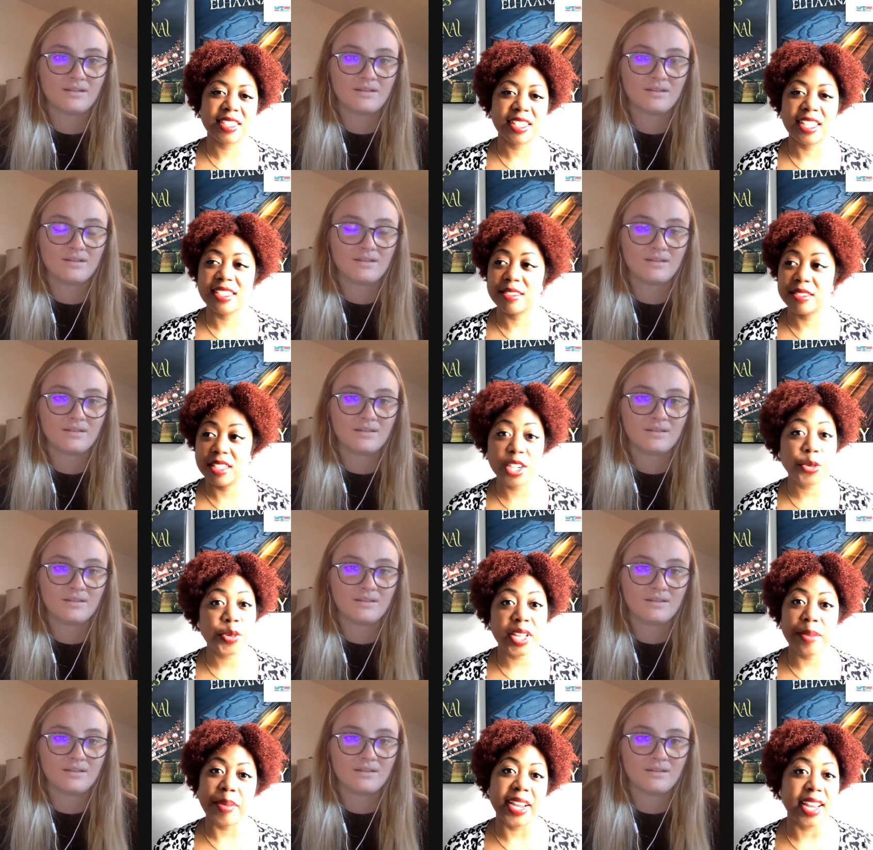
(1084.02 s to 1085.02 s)
Speaker 1: it's
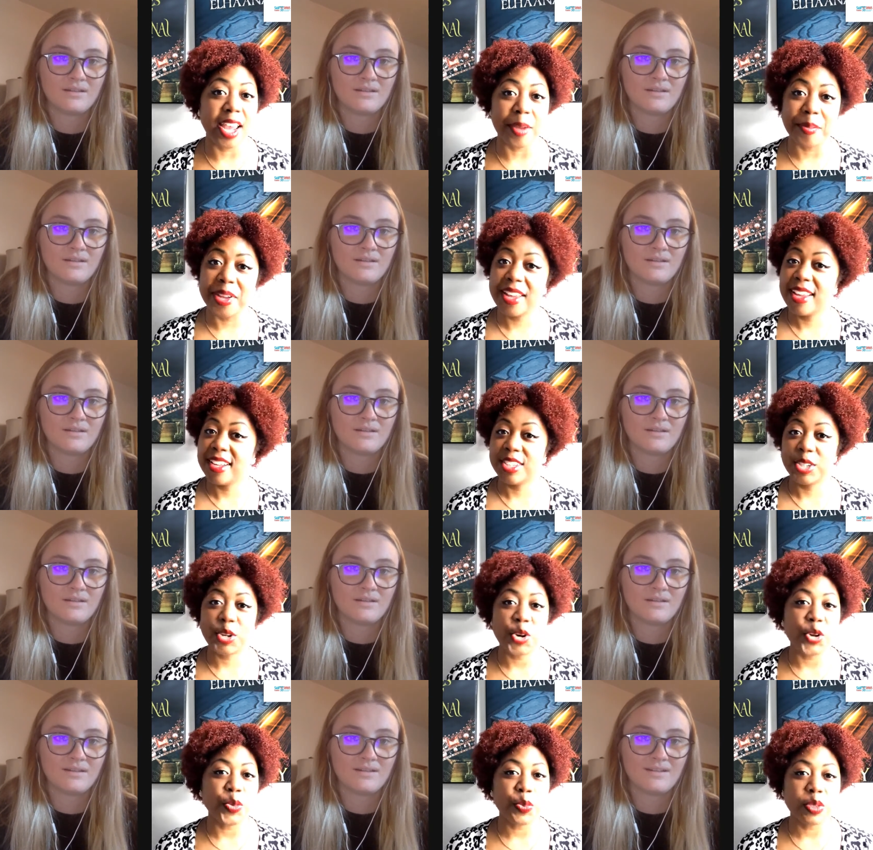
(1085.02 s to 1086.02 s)
literally my name,
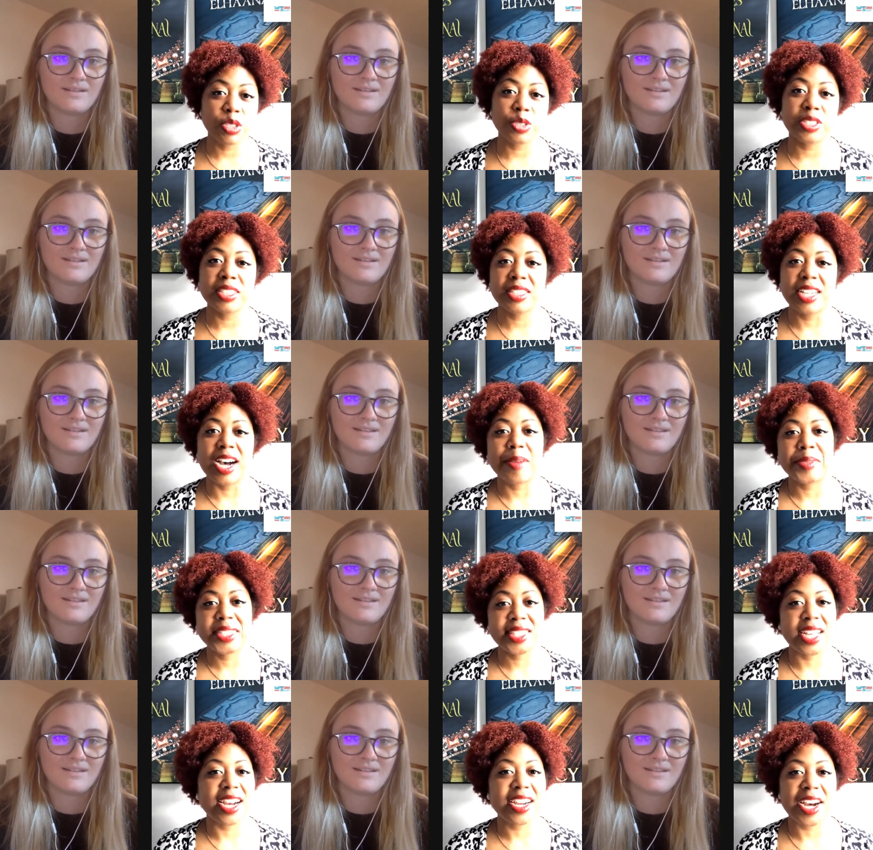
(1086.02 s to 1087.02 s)
nicole patrice thomas
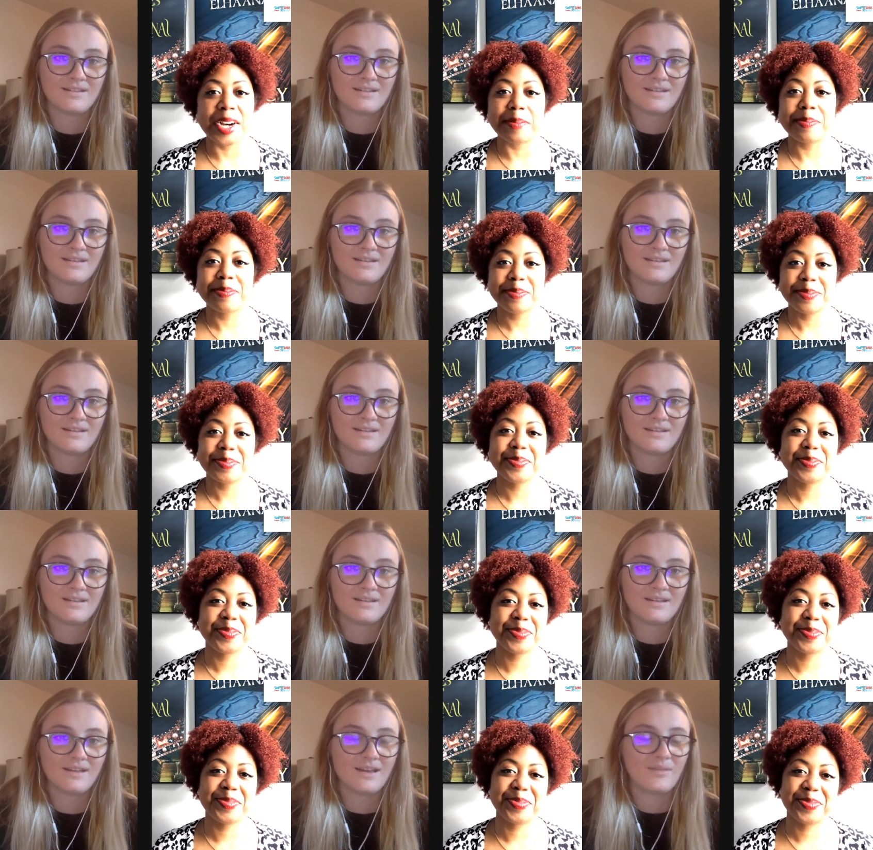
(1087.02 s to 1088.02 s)
dot com.
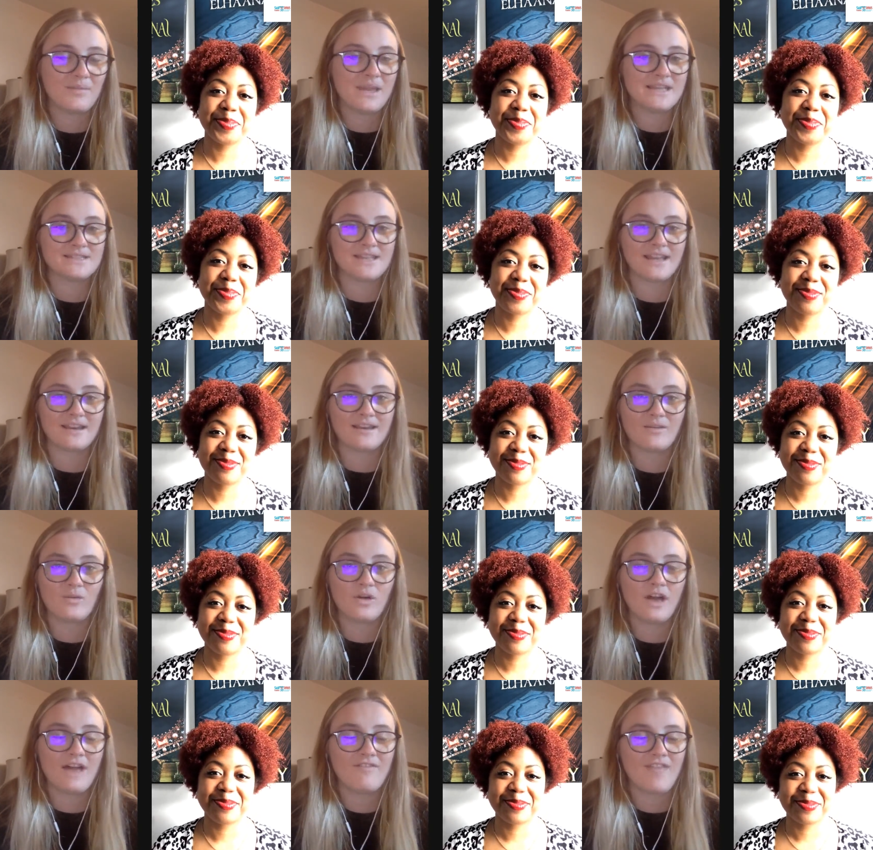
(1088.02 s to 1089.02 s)
Speaker 2: Amazing. We'll
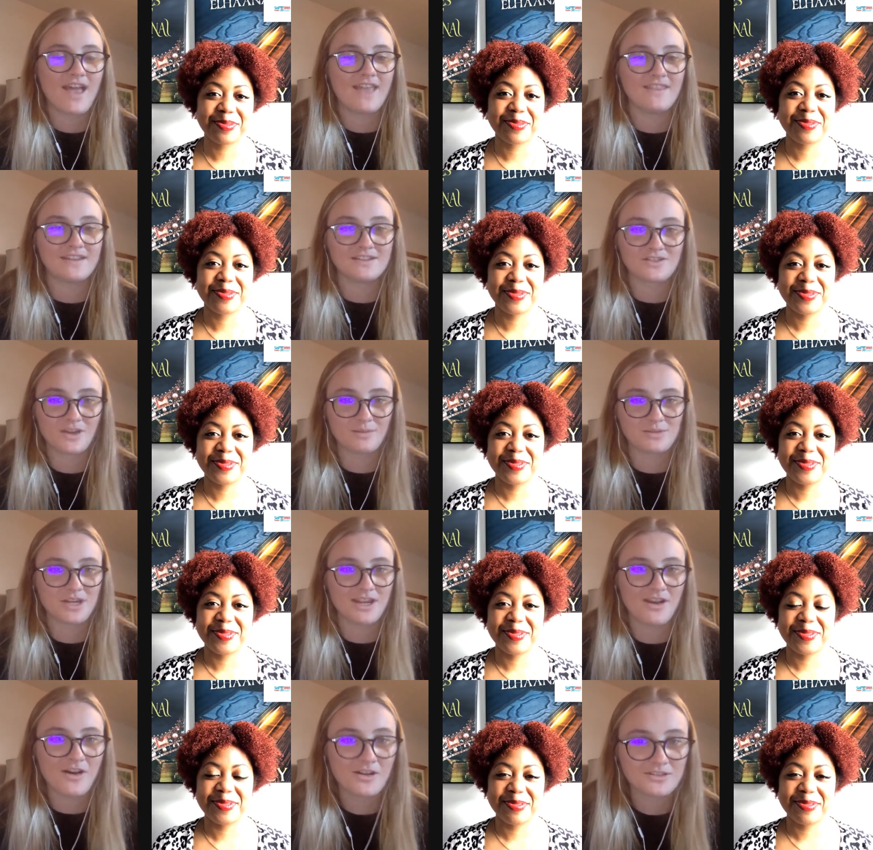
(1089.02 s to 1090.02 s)
have that in the description.
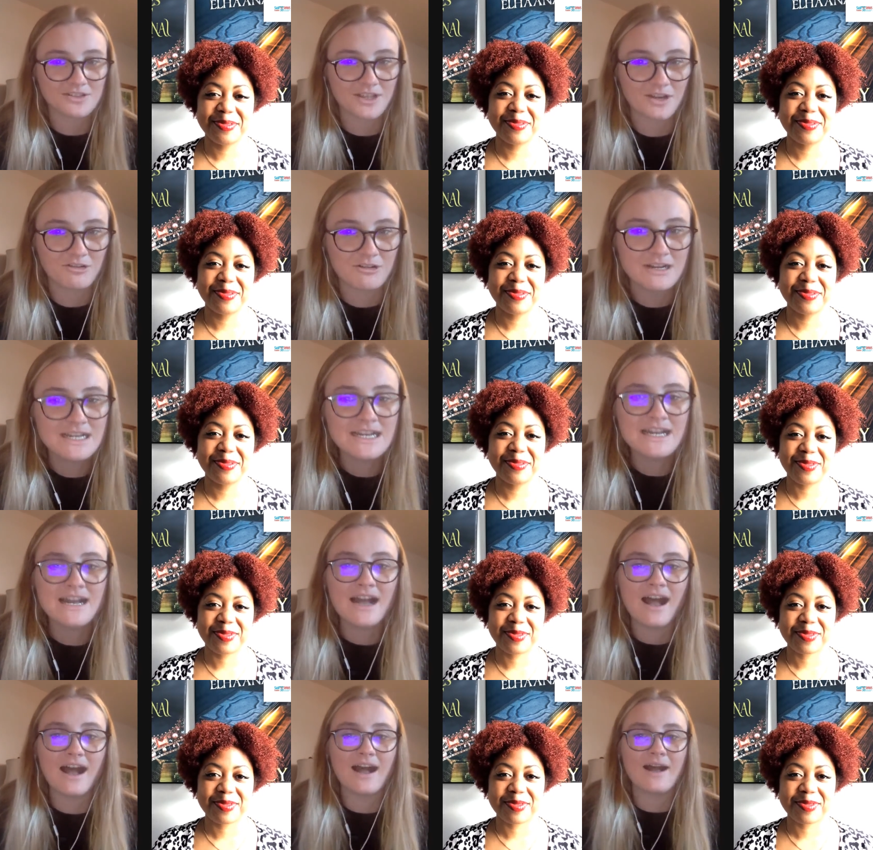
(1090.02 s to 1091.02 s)
Also,
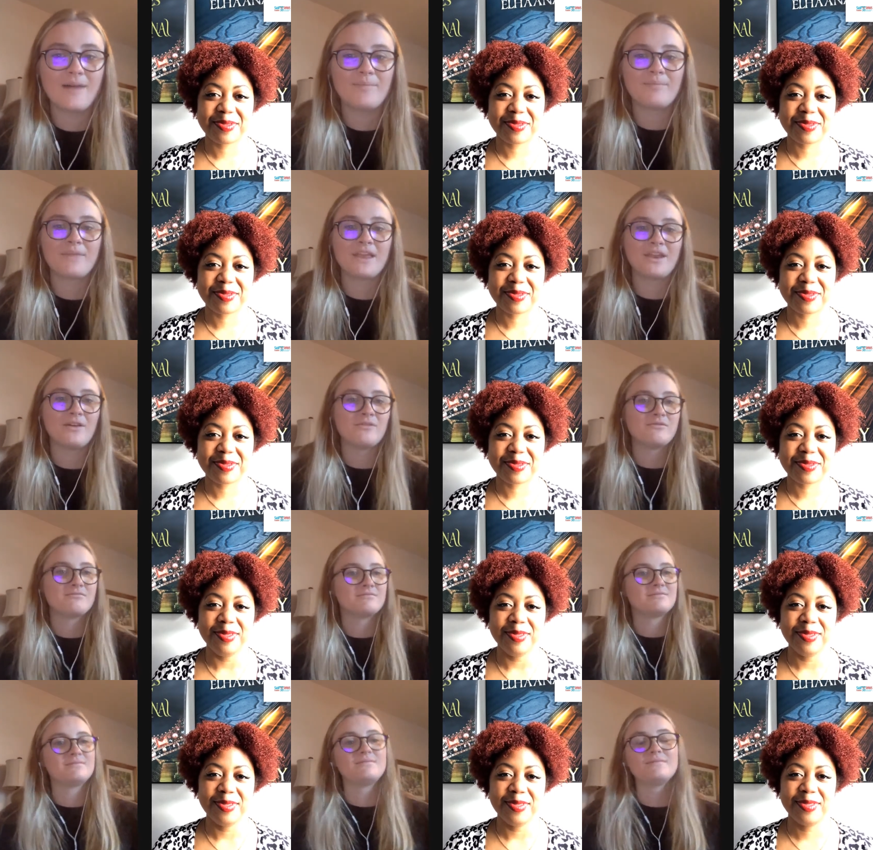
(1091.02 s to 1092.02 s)
um, you know,
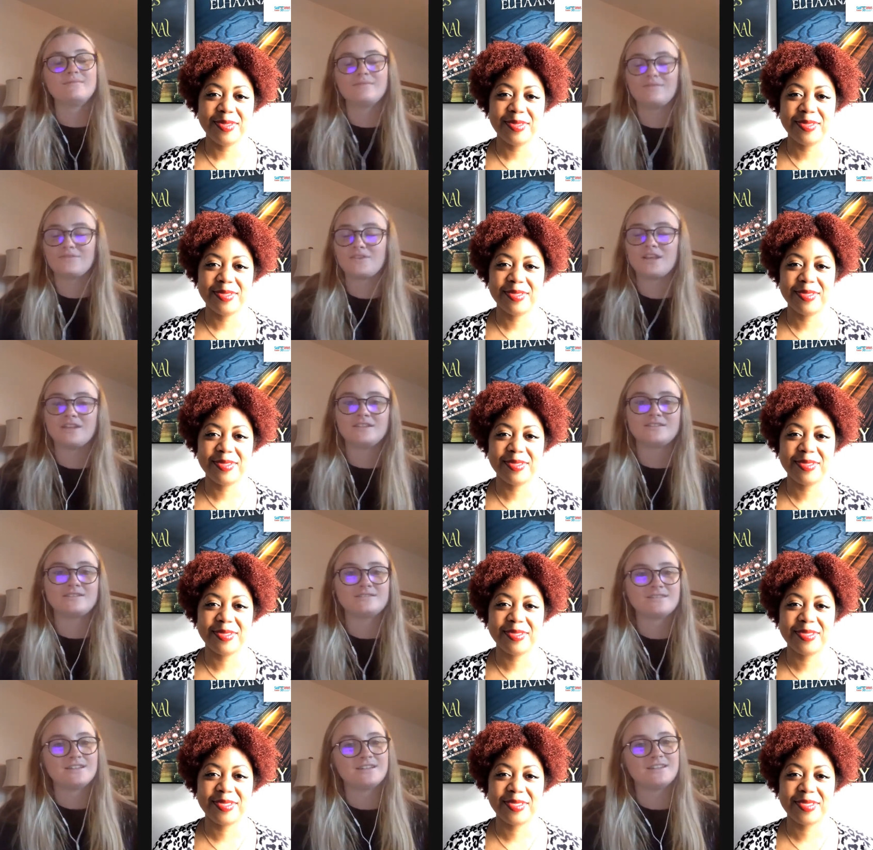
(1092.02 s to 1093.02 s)
to
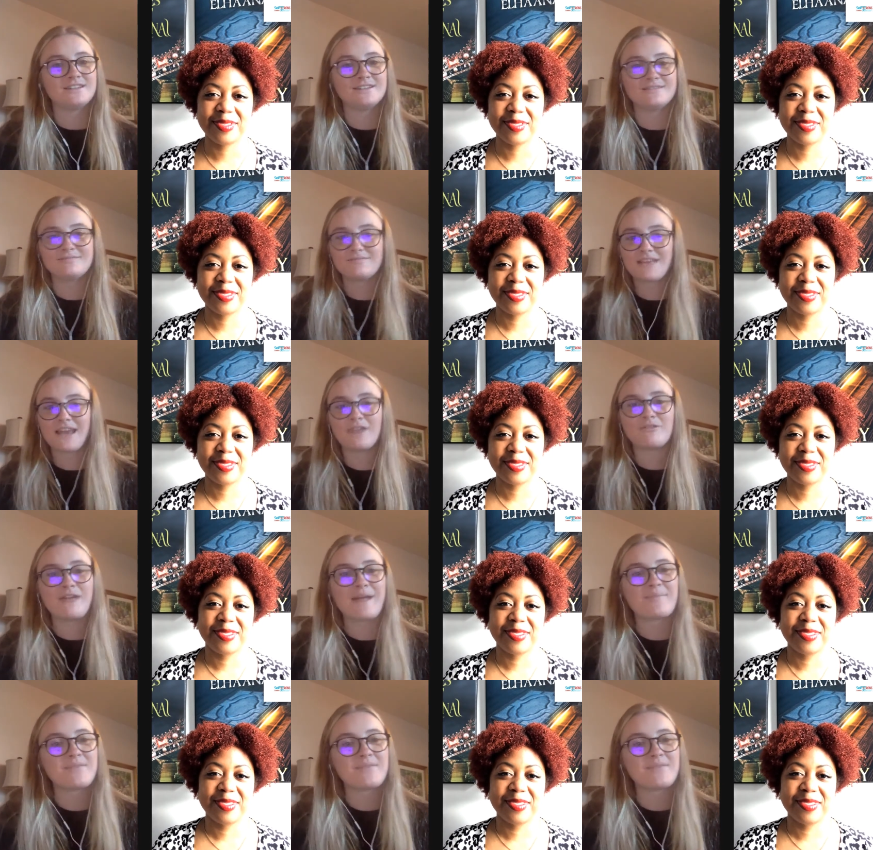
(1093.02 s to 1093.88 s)
to kind of wrap